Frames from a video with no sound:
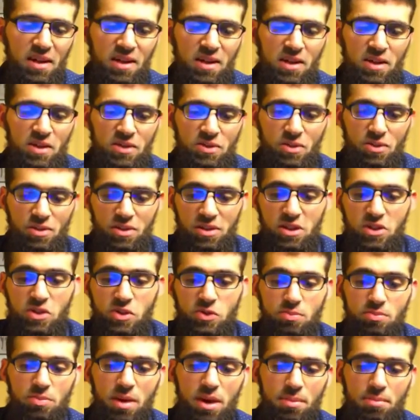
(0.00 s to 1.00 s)
So
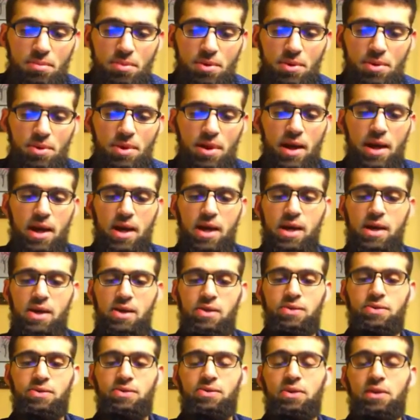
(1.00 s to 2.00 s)
this member
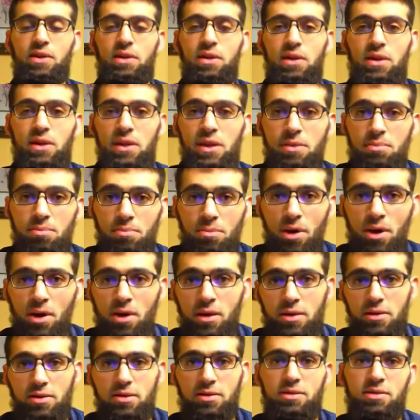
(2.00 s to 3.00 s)
has
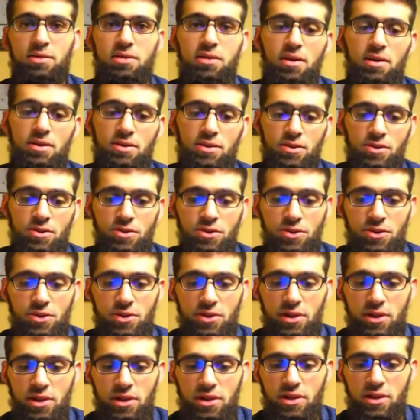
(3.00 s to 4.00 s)
embarked on the
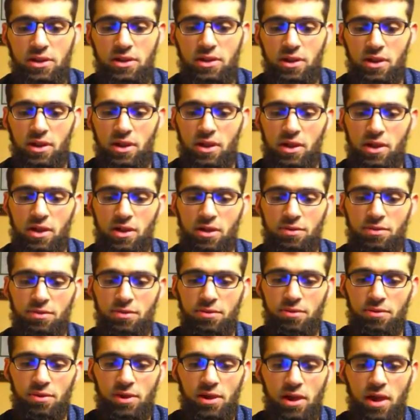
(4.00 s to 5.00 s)
journey of
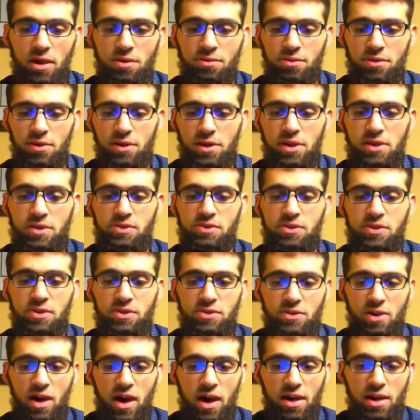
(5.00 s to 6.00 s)
recovery. He's
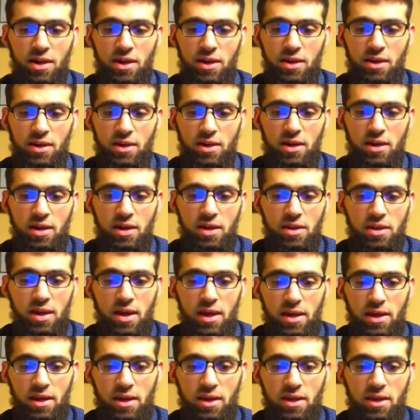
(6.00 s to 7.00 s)
decided
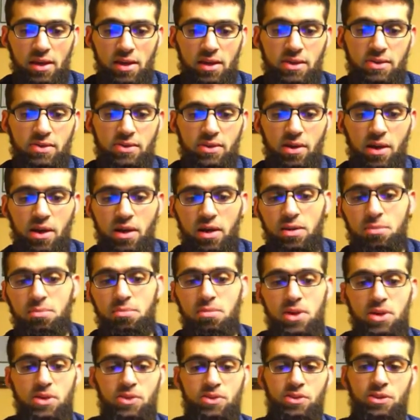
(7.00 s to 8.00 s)
that he's on a
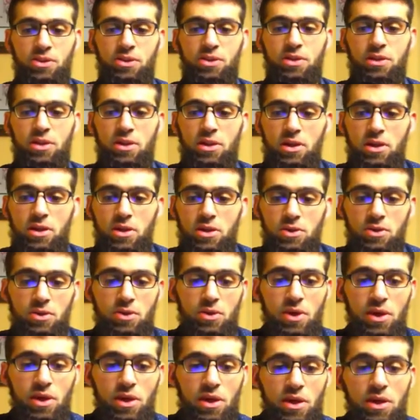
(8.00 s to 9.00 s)
mission
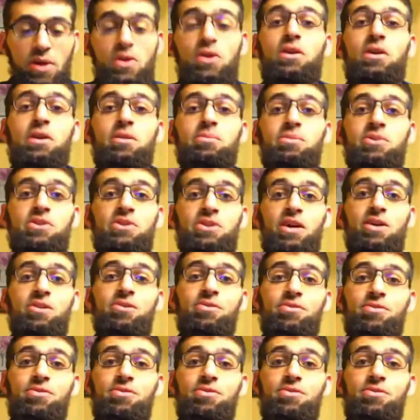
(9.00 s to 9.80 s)
to heal himself.